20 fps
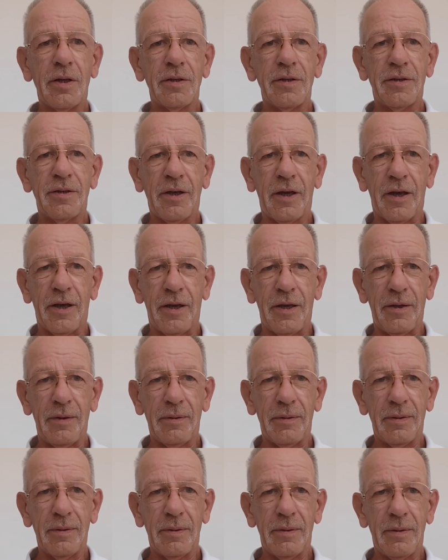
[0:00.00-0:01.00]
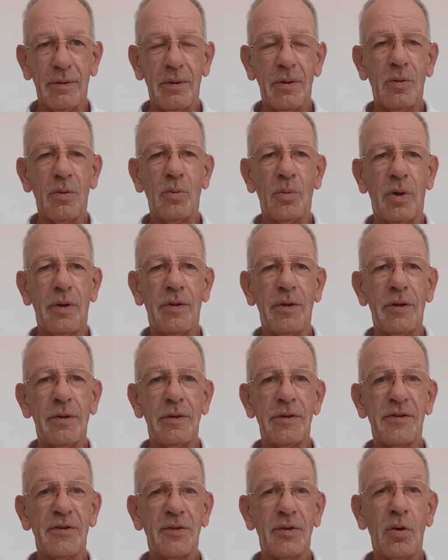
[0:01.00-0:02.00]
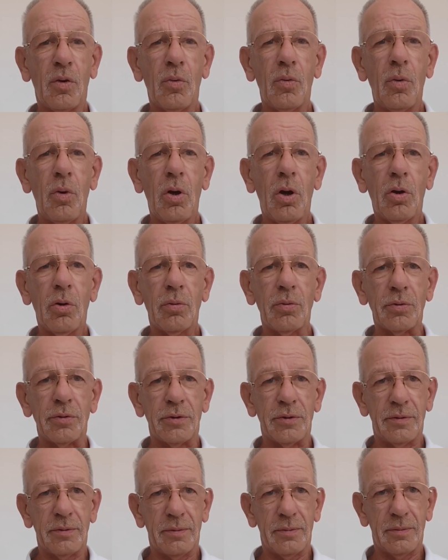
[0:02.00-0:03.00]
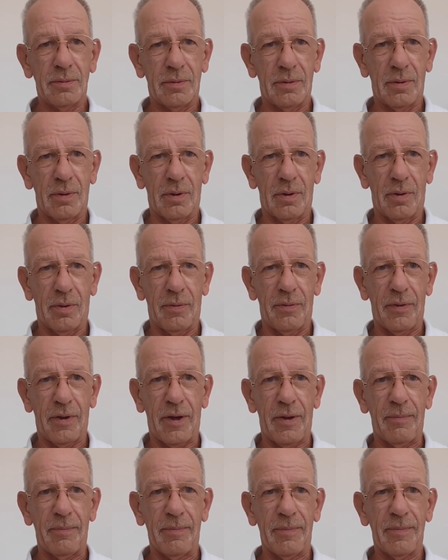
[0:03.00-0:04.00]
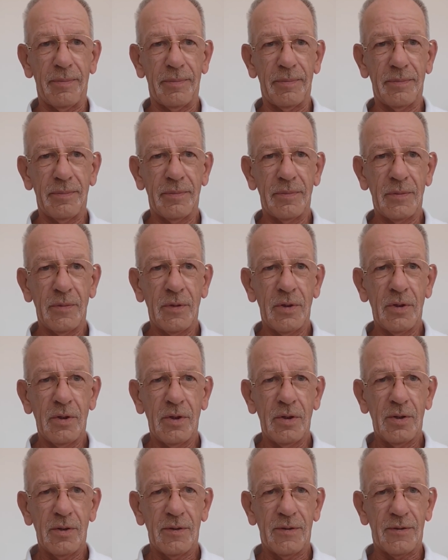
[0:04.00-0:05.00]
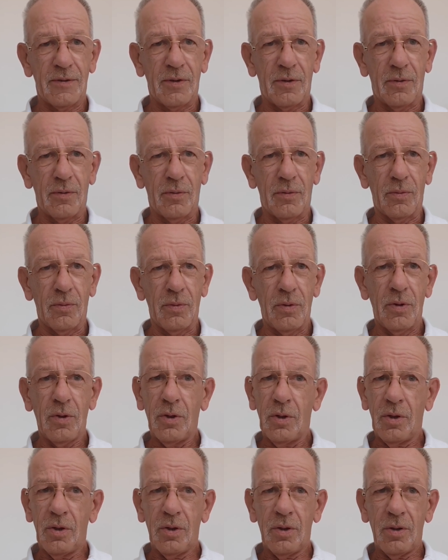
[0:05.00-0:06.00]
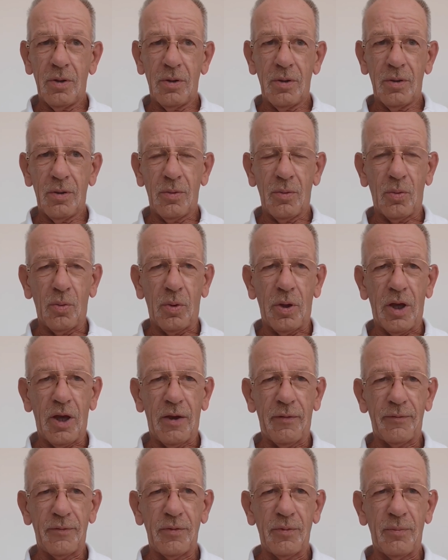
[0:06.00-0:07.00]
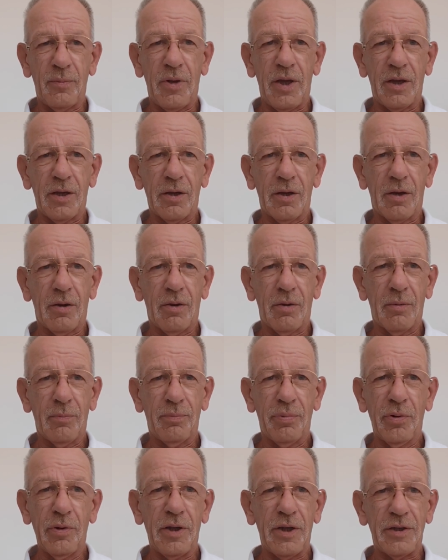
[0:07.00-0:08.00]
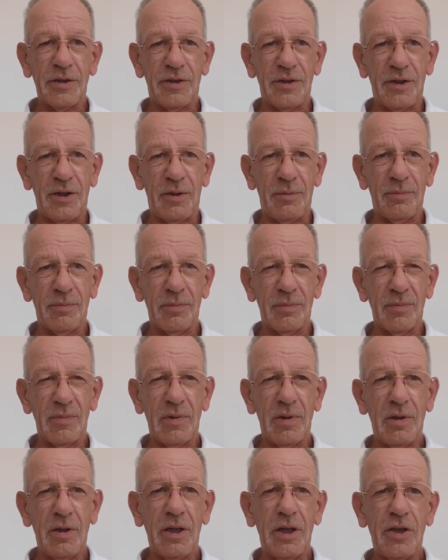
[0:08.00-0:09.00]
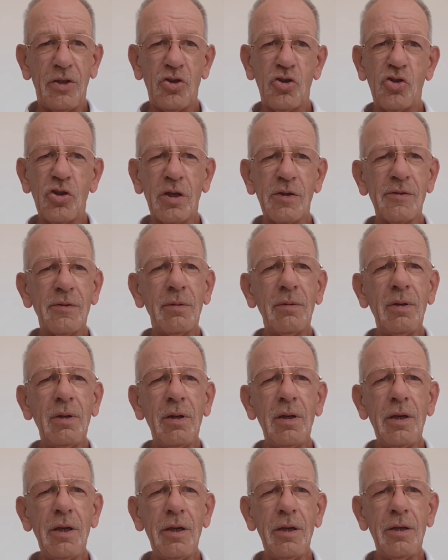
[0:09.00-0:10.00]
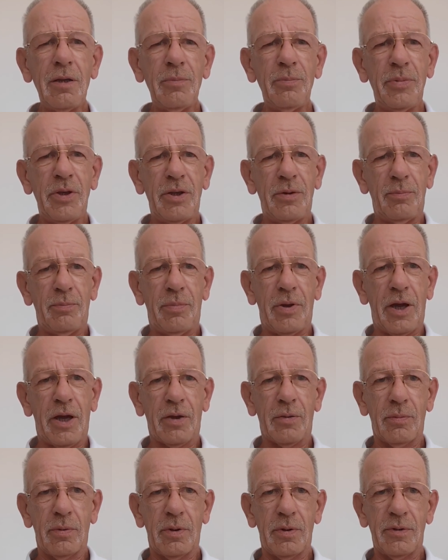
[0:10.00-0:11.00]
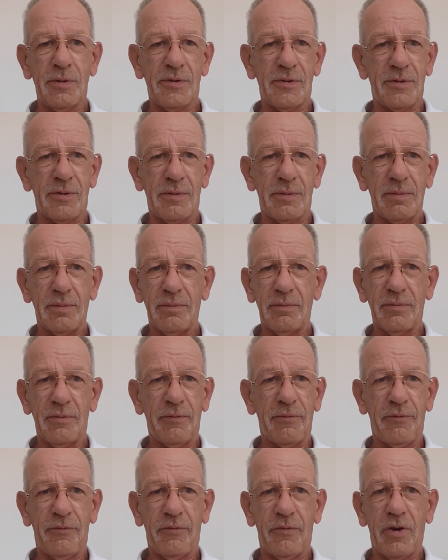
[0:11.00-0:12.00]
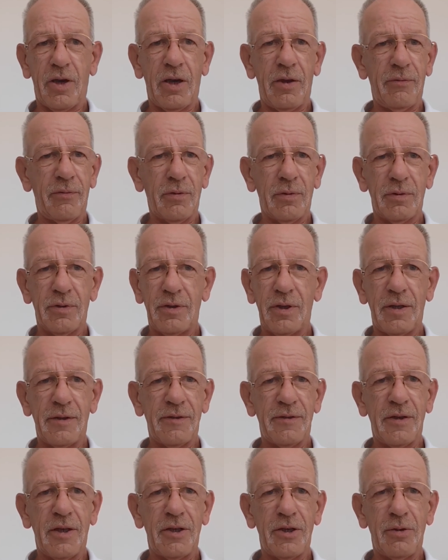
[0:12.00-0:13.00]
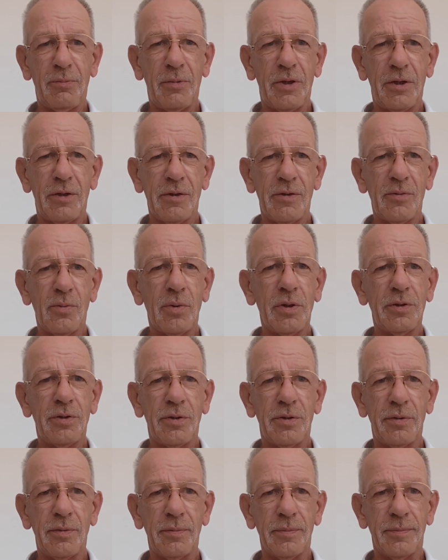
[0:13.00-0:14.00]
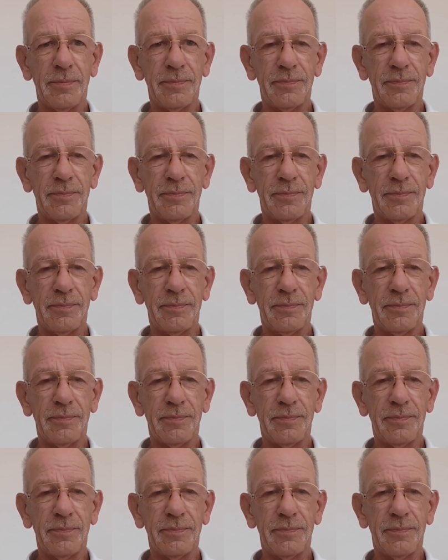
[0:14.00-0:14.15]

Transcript: untie when there is no load on them. So we have to make our pulling team lean just a little bit backwards, 5 or 10 centimeters will do.